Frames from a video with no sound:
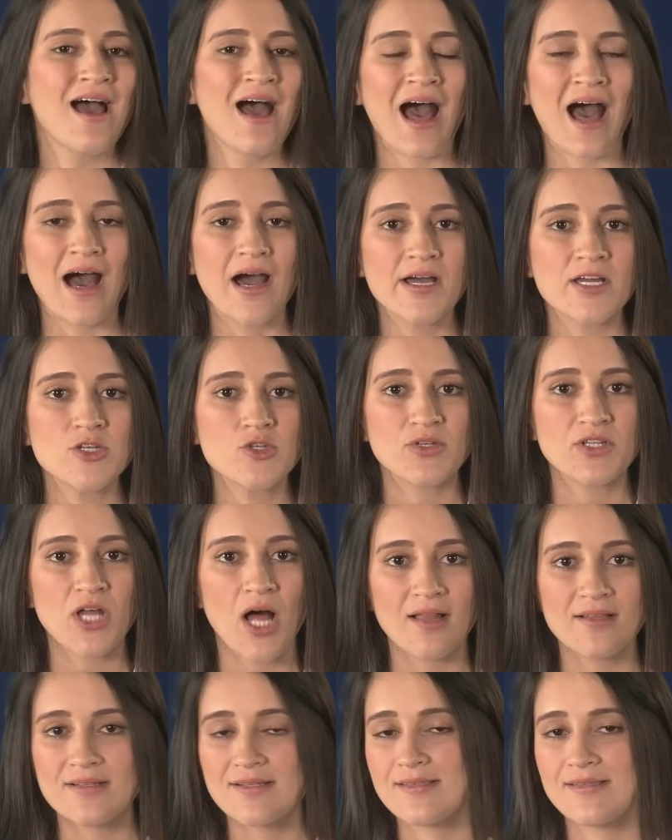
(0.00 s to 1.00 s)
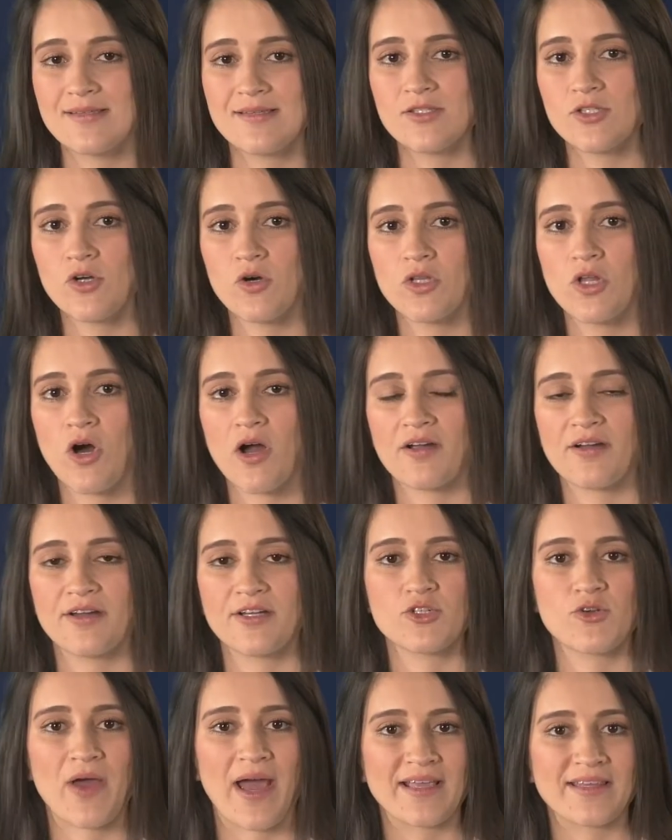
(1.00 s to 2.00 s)
$100 is no longer
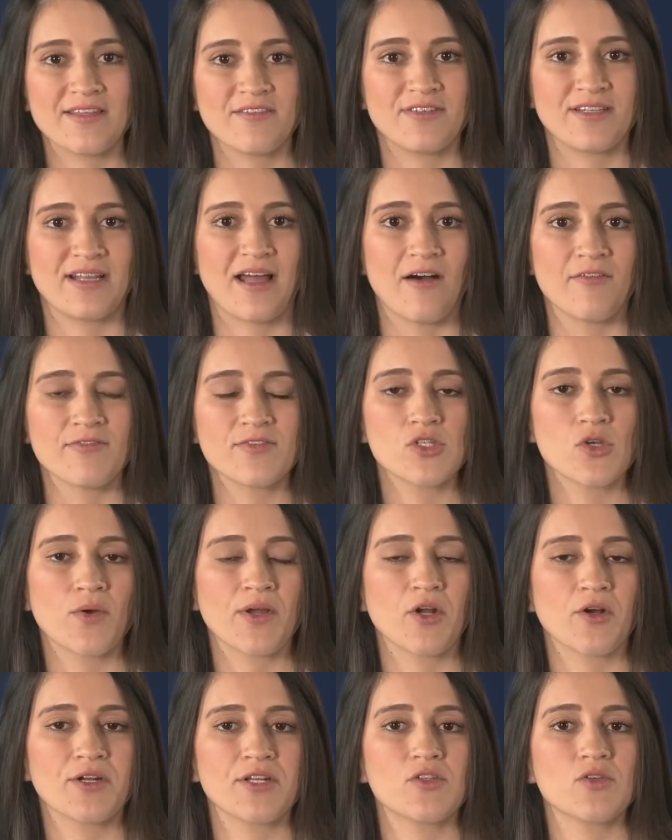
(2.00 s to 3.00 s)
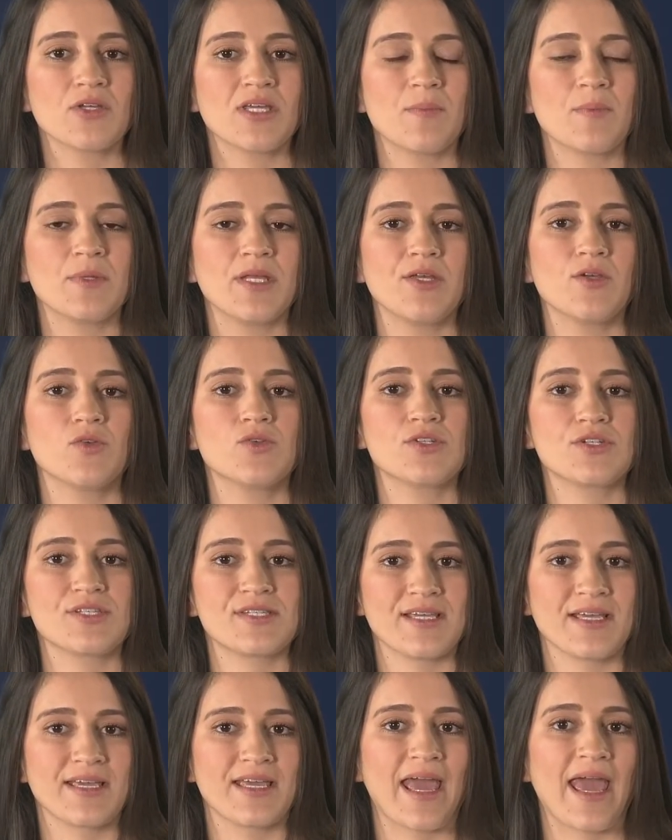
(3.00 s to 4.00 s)
attractive enough. So in order to keep the users
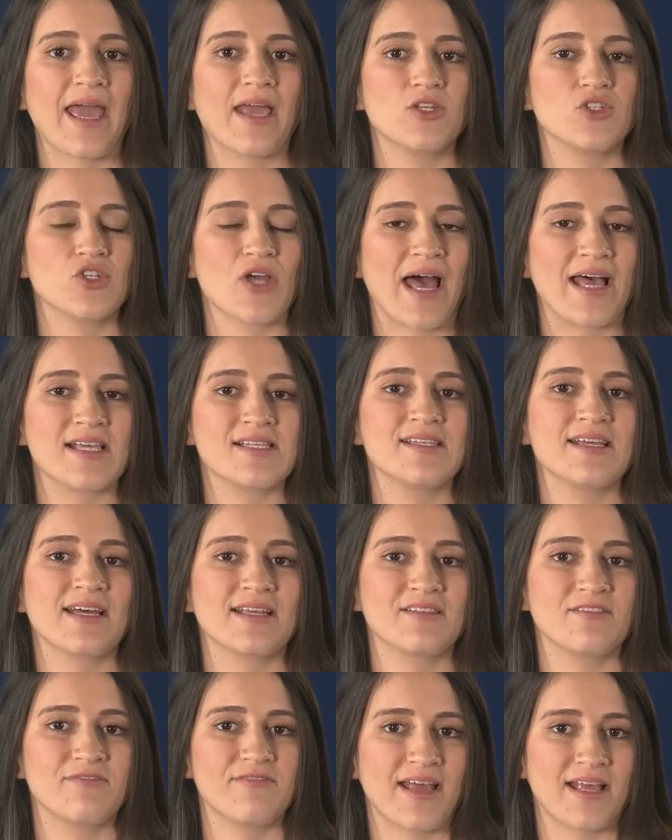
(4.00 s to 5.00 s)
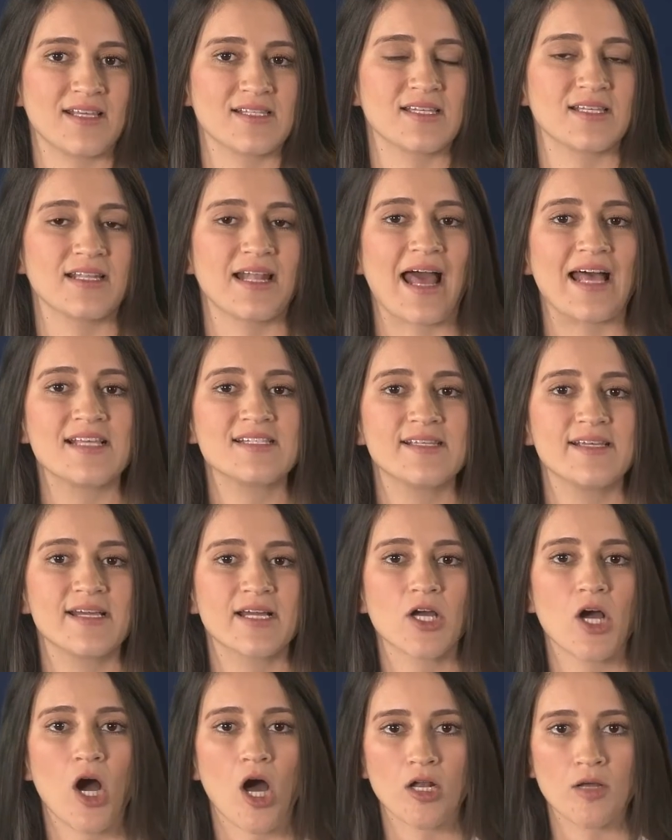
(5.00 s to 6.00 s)
engaged as they advance and as the
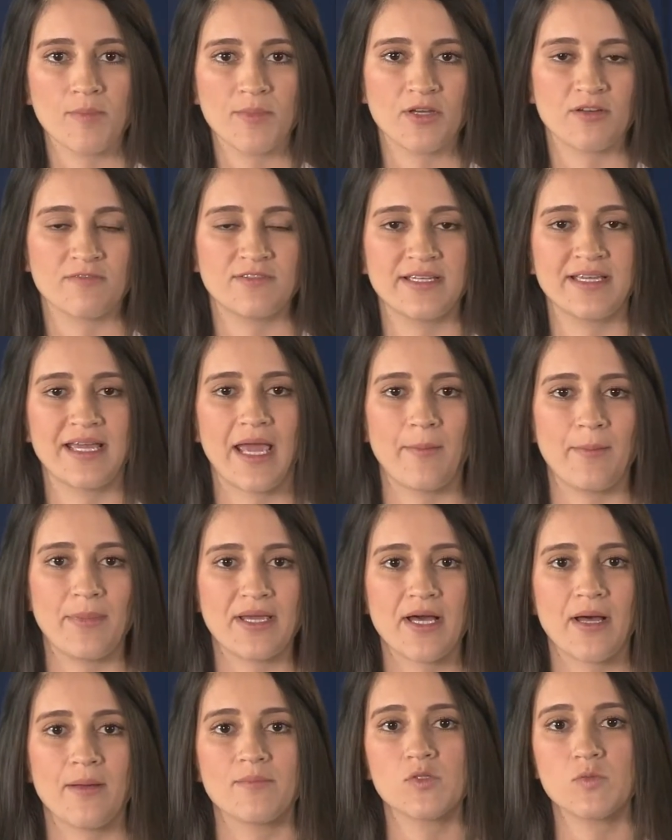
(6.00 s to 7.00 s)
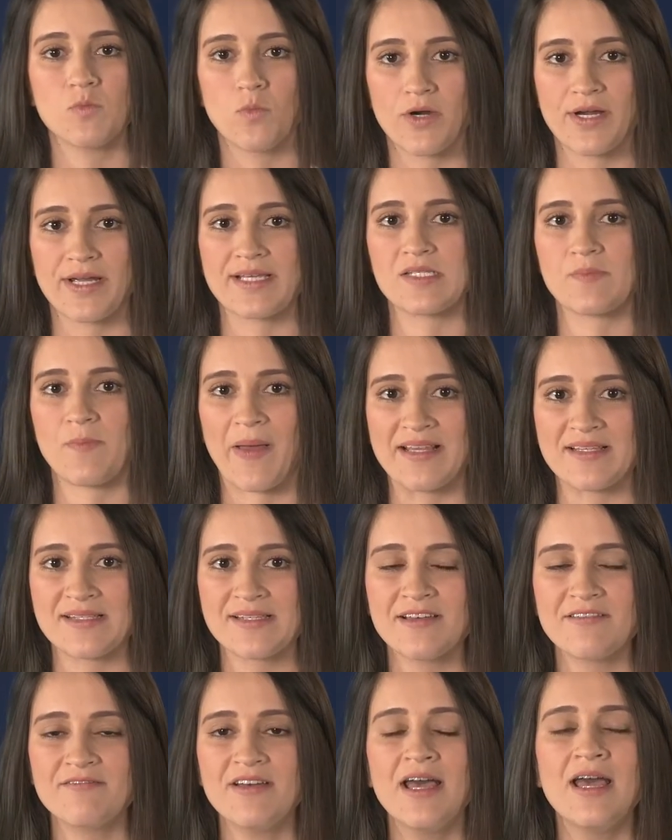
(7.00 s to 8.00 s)
economy of the game becomes more
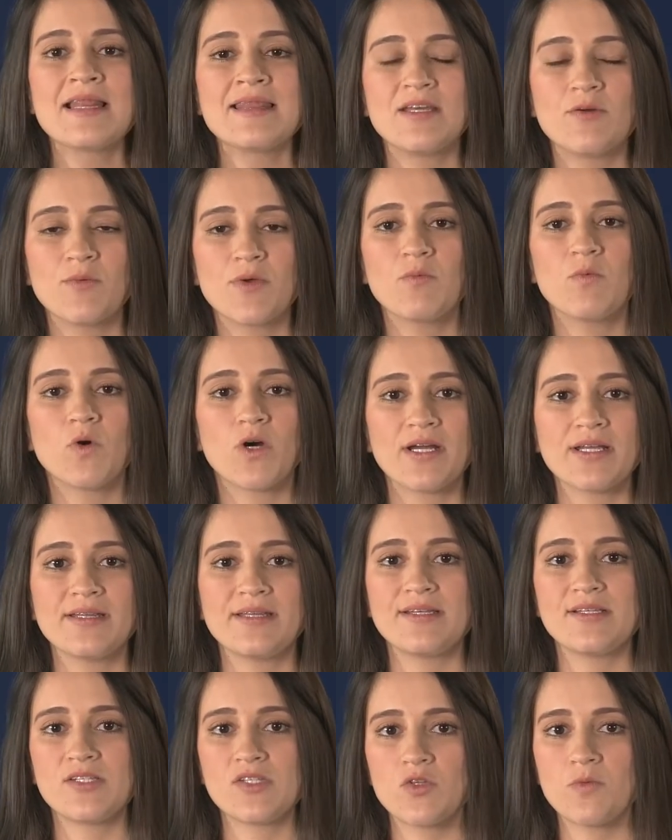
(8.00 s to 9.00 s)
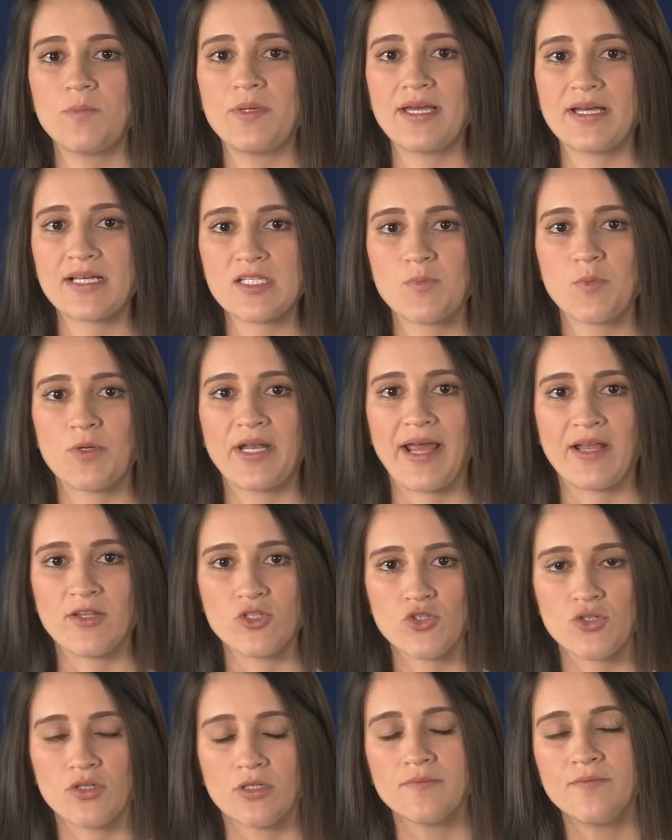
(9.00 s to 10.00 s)
expensive, the reward needs to be
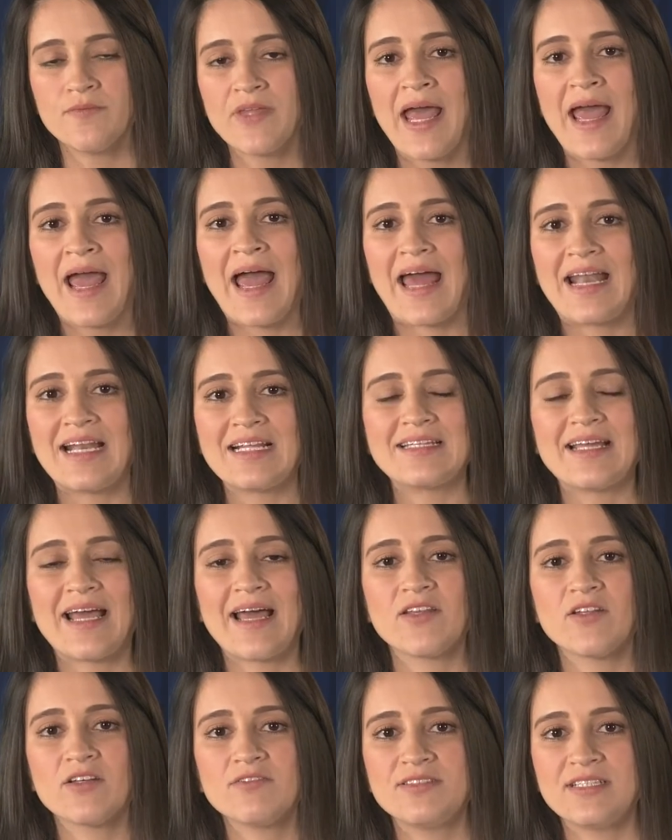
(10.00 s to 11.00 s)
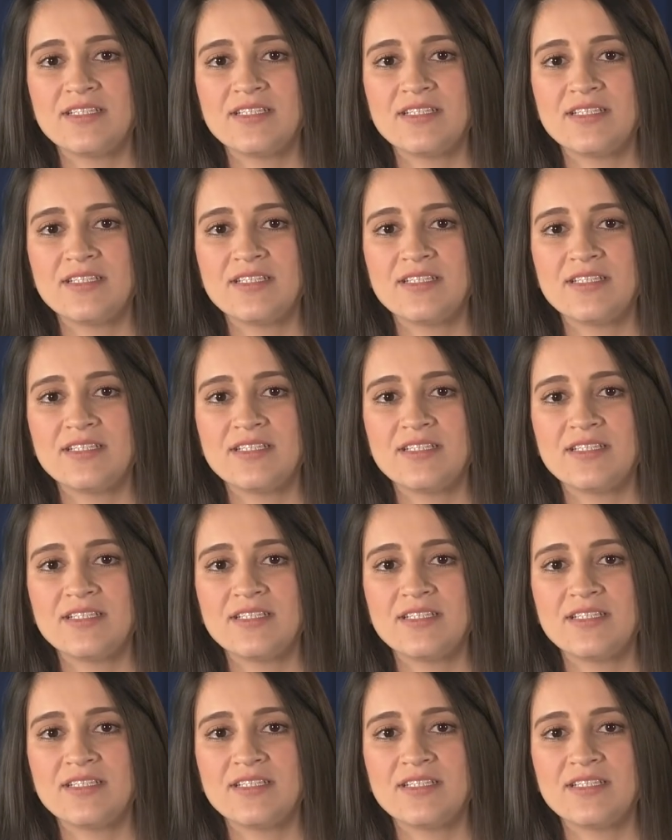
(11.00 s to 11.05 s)
exponential. And in the end of